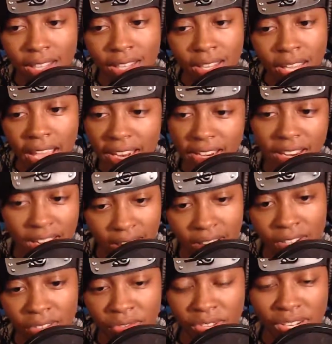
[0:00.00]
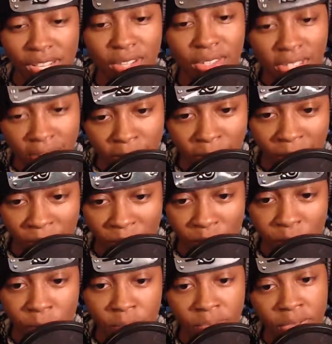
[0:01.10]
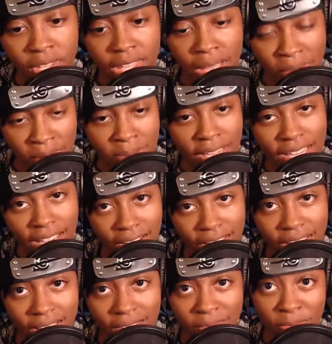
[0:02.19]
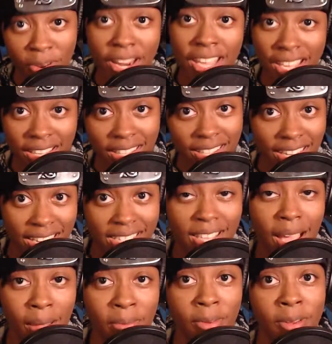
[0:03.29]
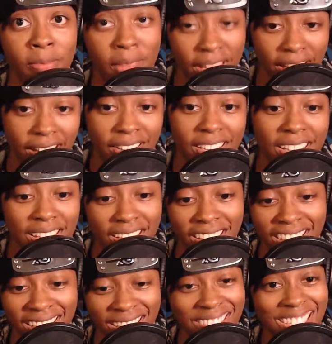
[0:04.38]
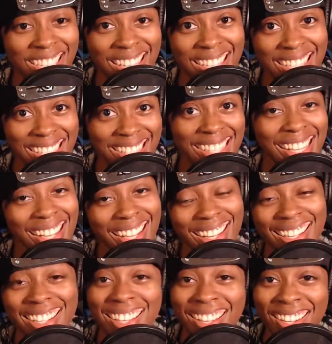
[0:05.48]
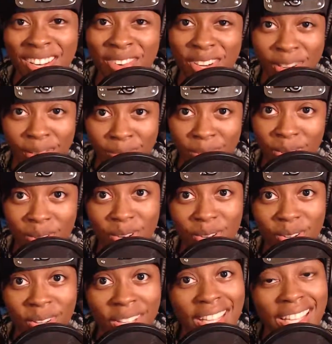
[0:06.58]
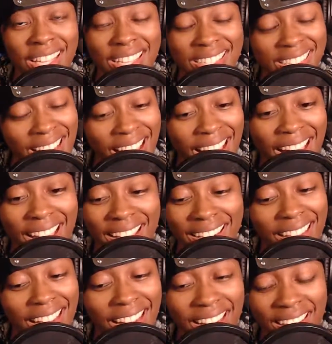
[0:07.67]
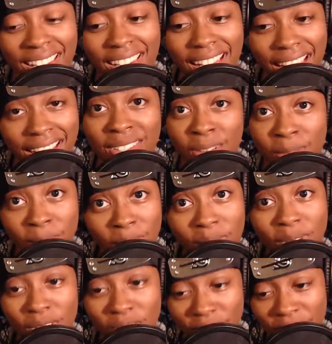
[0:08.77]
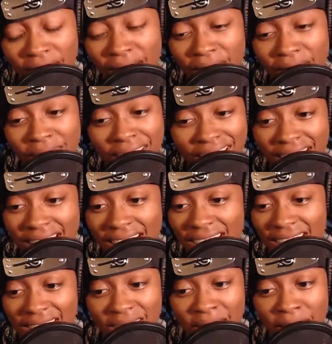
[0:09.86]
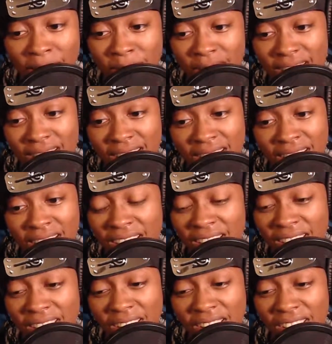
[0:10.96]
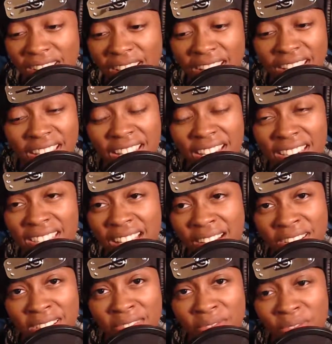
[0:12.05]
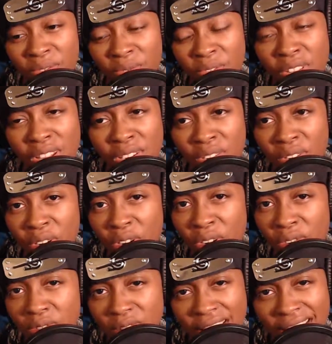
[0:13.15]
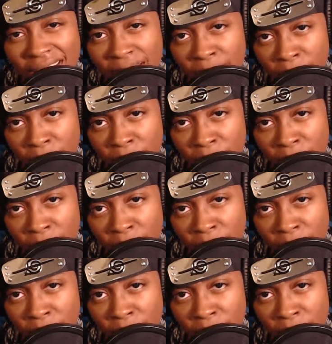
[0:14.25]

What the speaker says: editing all the videos in my room, coming back out, bringing the desktop back out here. And let me tell you, this Alienware computer is not a light computer. I don't think any desktop is. And you know, it's always really nerve-wracking